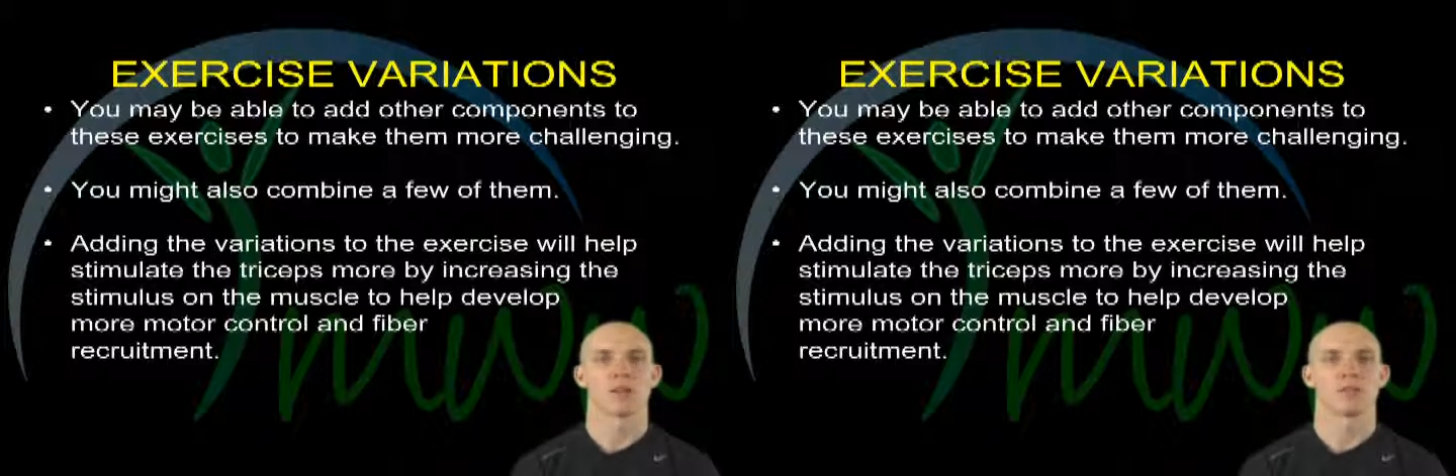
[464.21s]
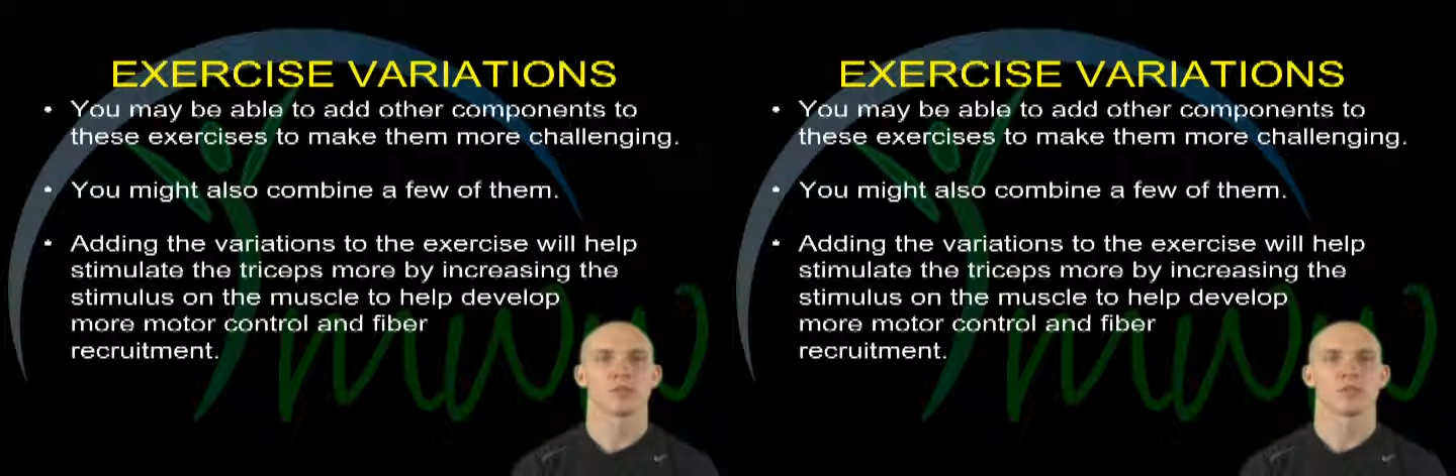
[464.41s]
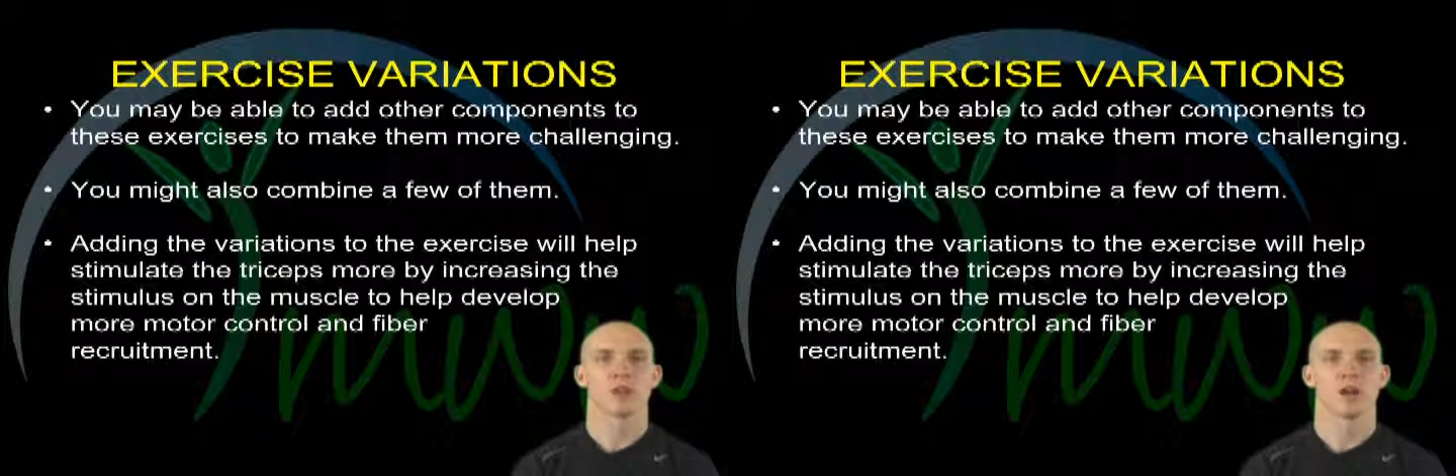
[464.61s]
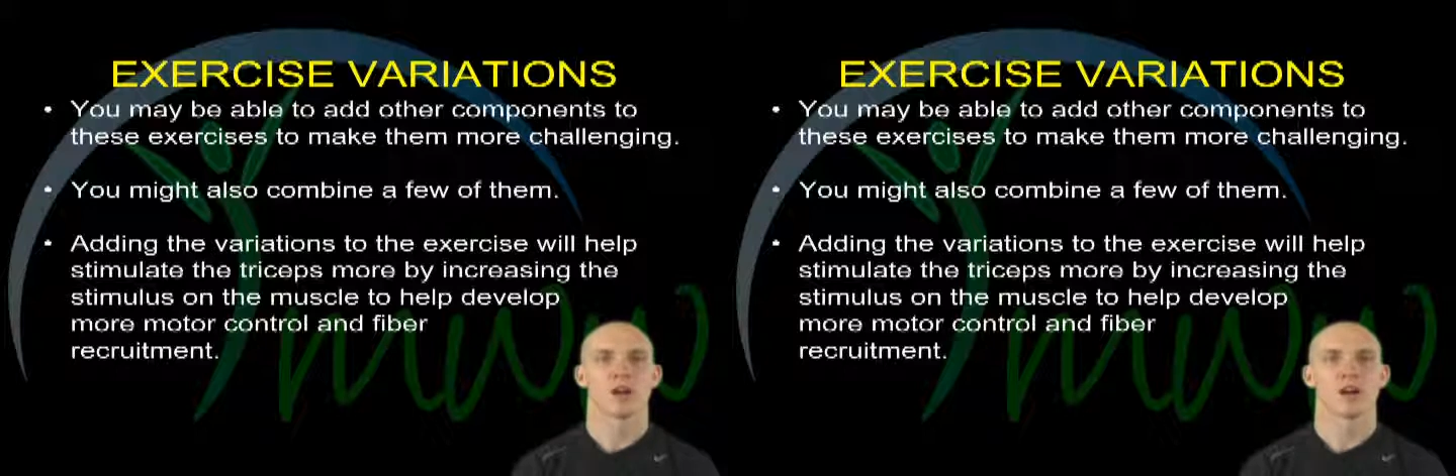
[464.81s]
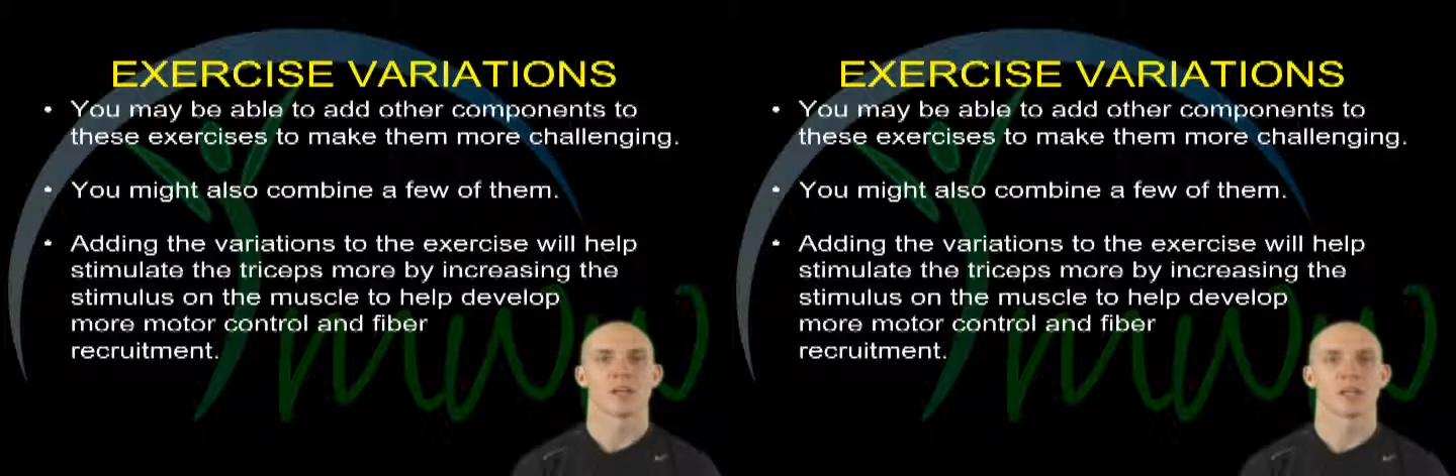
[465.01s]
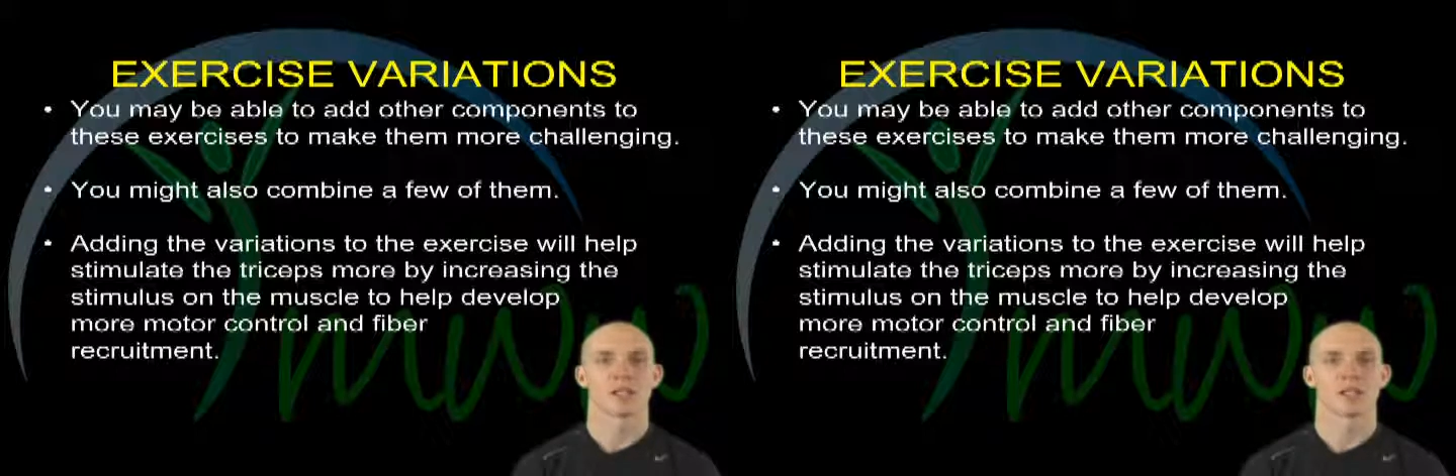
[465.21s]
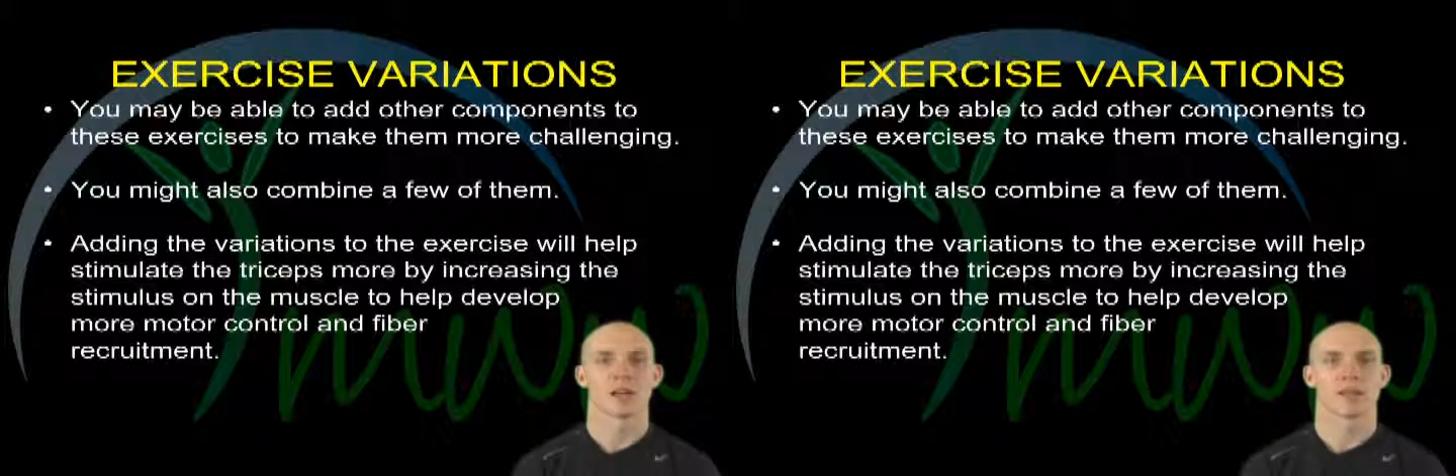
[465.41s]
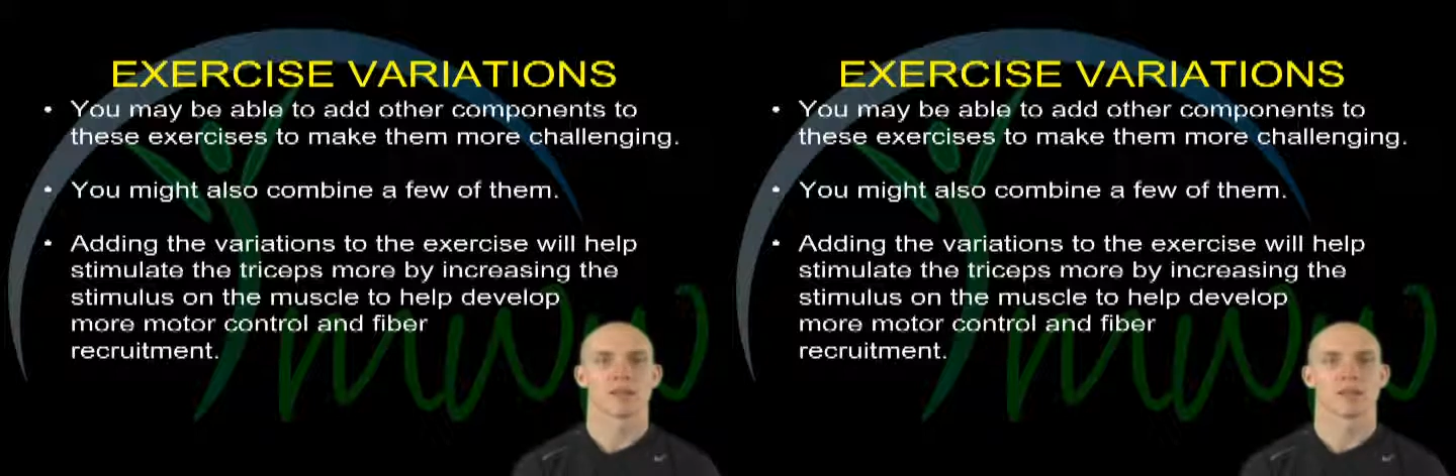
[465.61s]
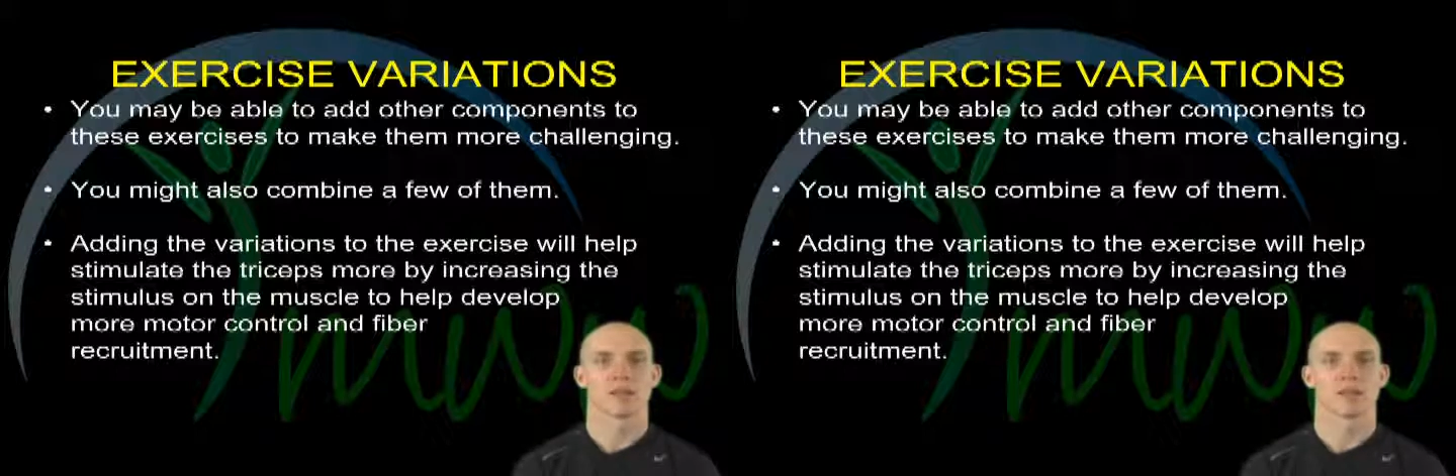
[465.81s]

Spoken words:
a few of them together.